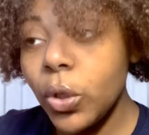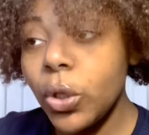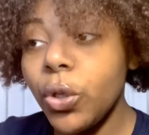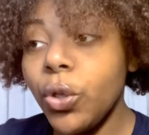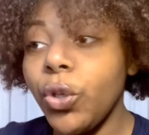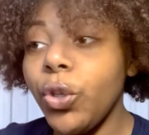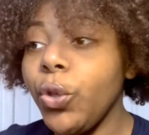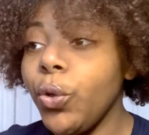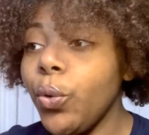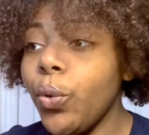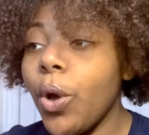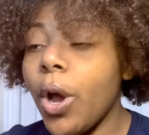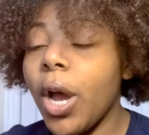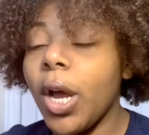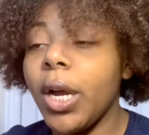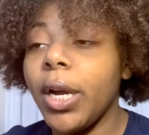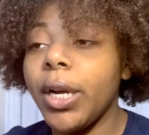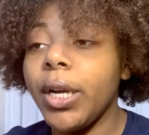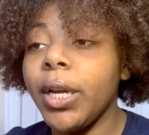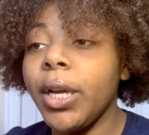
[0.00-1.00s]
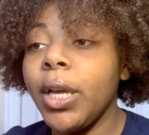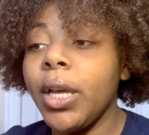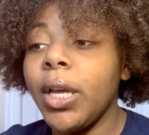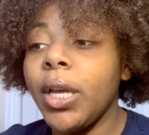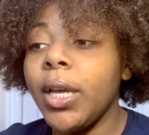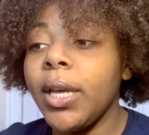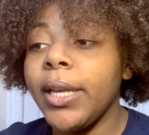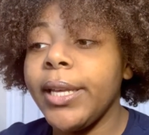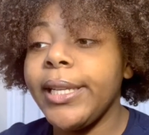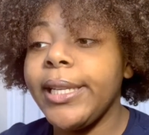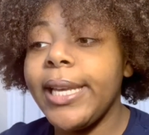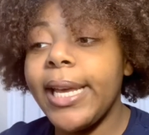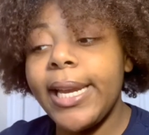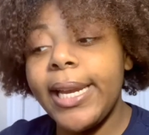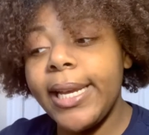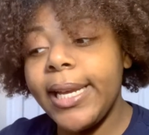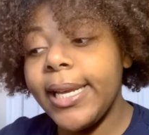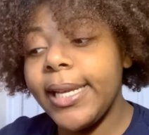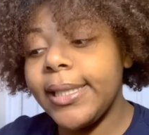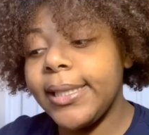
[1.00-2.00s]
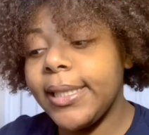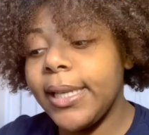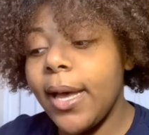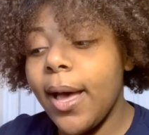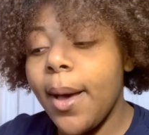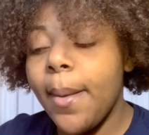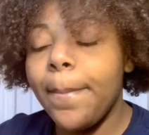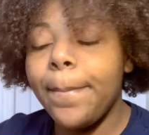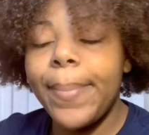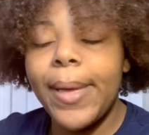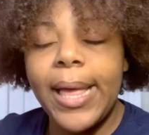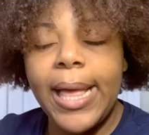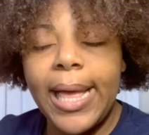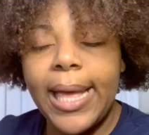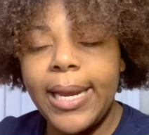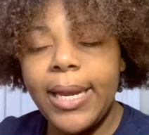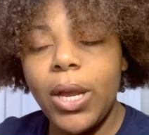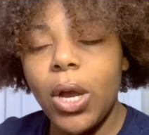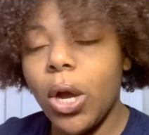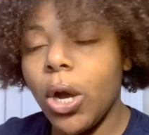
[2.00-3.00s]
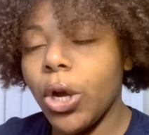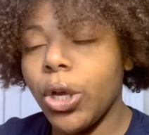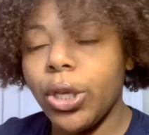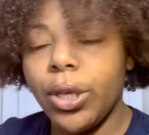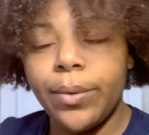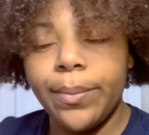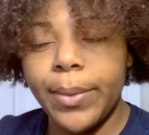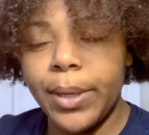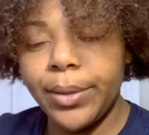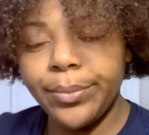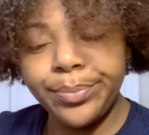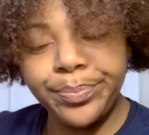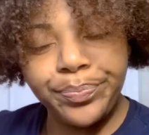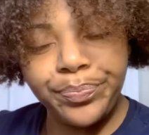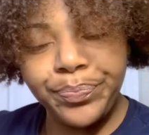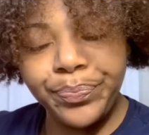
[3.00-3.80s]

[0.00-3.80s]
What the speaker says: you are getting into a petty argument